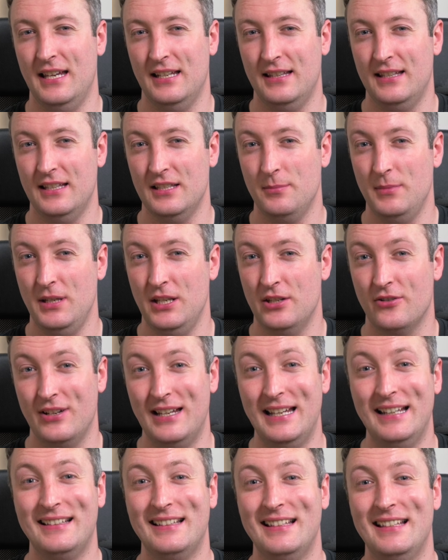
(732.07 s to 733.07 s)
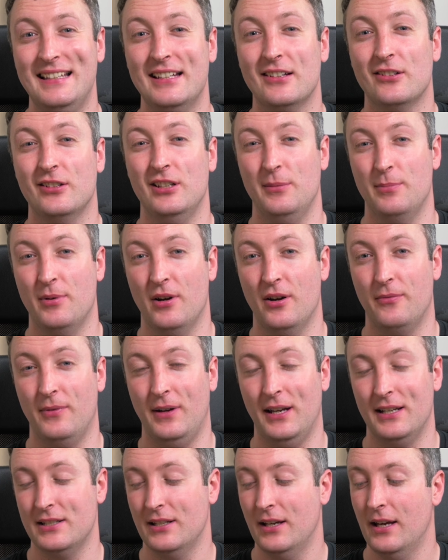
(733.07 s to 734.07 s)
that this meter is nearly
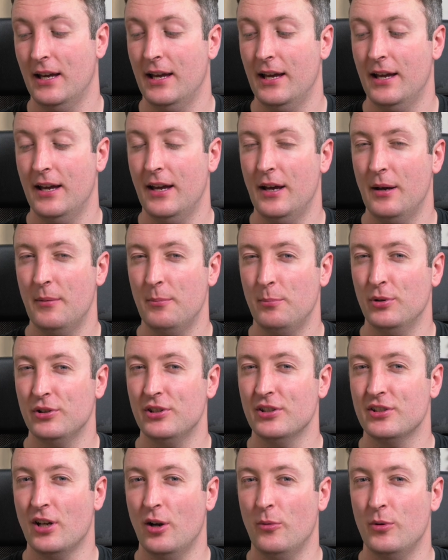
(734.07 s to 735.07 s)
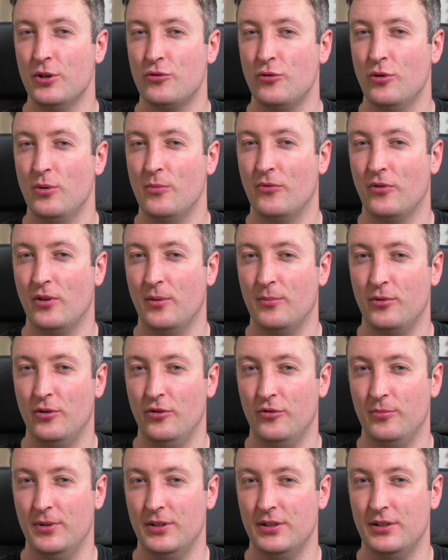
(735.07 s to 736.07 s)
perfect, but there's always room for
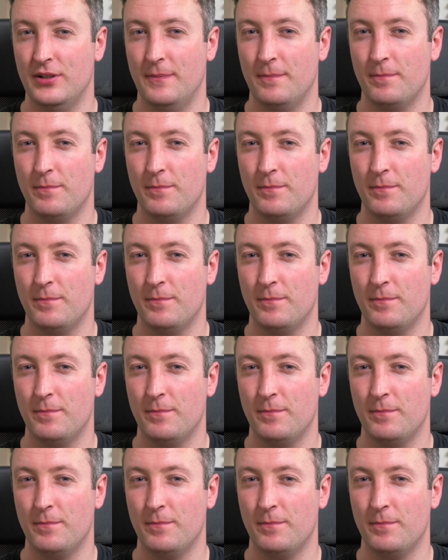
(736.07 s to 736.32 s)
improvement.